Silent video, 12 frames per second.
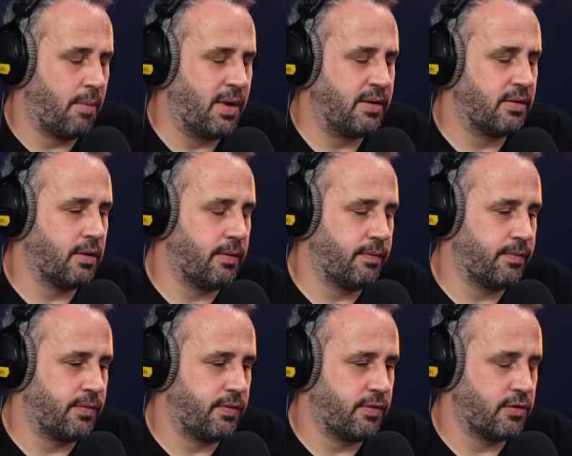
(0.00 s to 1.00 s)
mean,
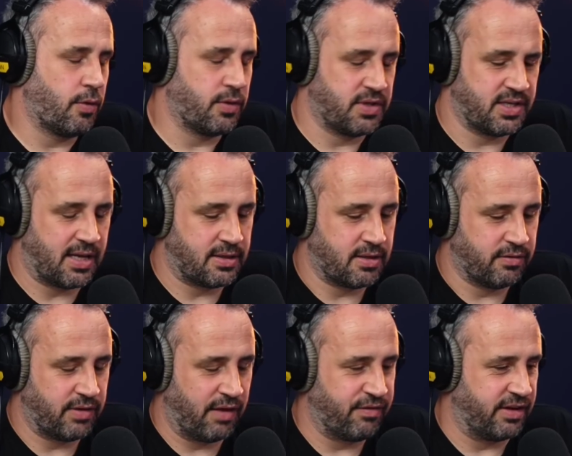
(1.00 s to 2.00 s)
there's always the sense
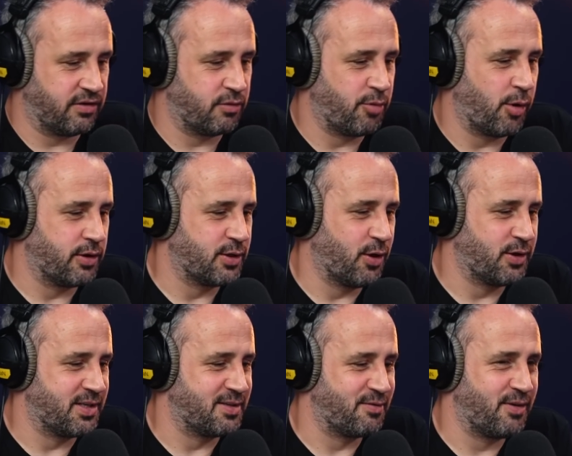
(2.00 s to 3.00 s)
of, like, Victor's broken
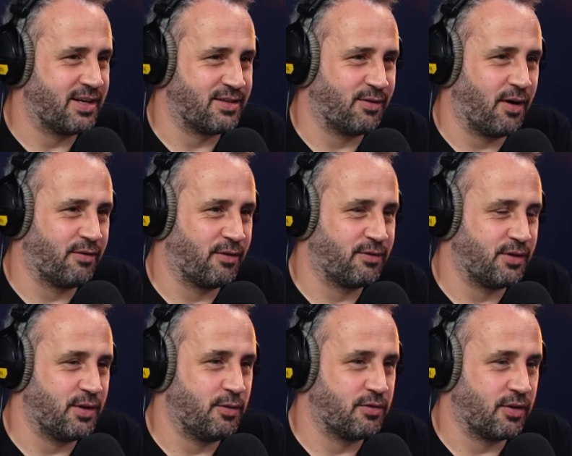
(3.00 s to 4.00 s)
toys is a phrase I've
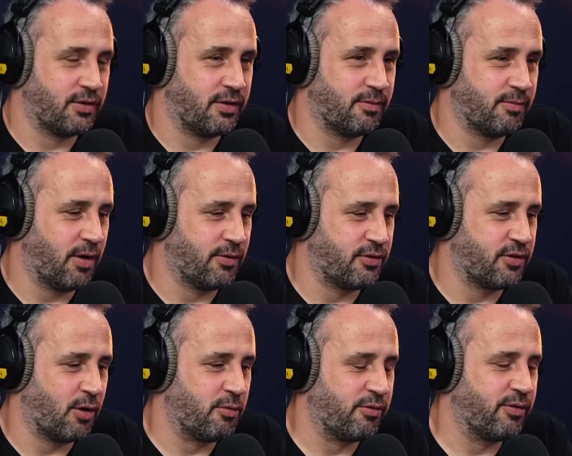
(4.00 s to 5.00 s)
often used on the
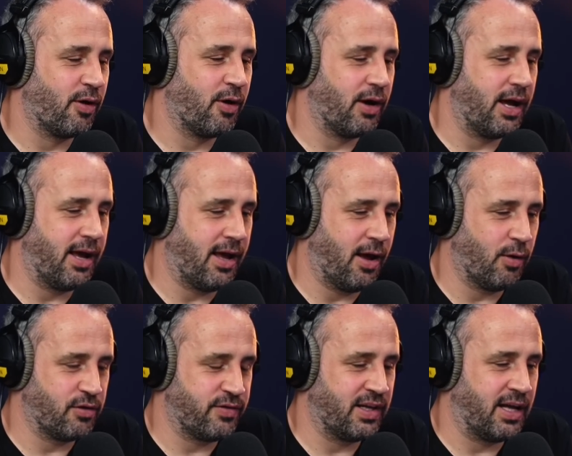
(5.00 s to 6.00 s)
show before. It
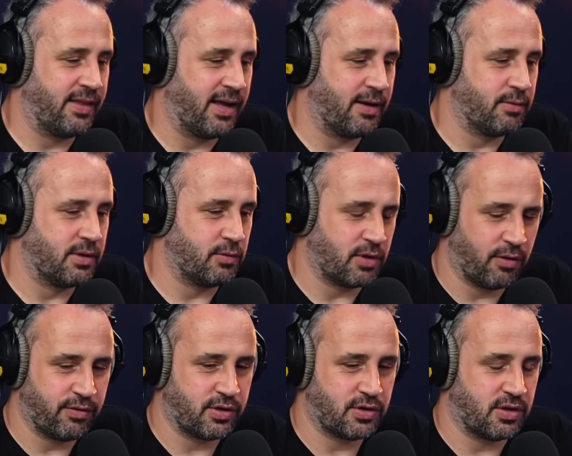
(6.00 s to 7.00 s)
always felt like that they were
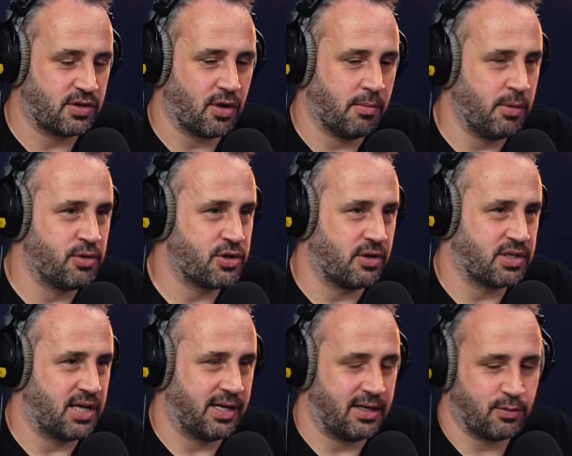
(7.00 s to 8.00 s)
going for the sort of moonshot
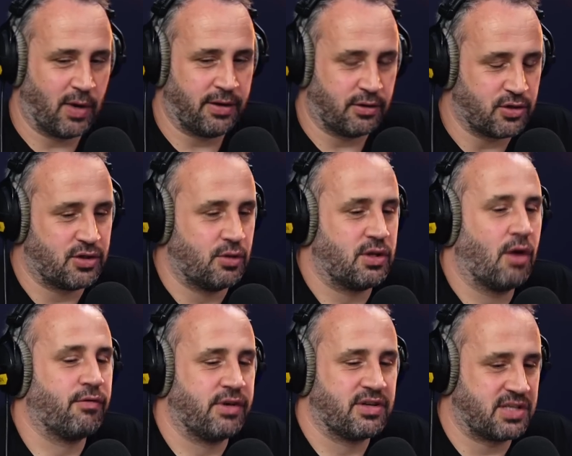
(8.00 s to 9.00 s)
signings. Why not just do the
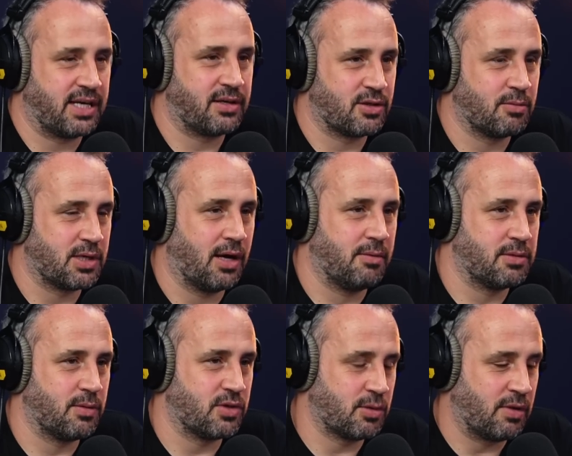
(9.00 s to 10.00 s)
obvious thing
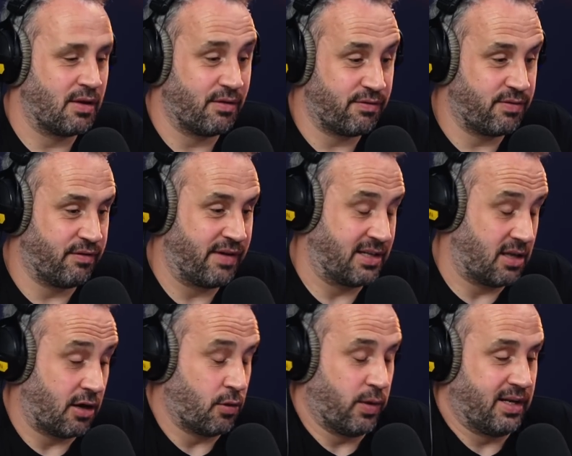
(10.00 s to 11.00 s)
sometimes? It was something that fans, and I know we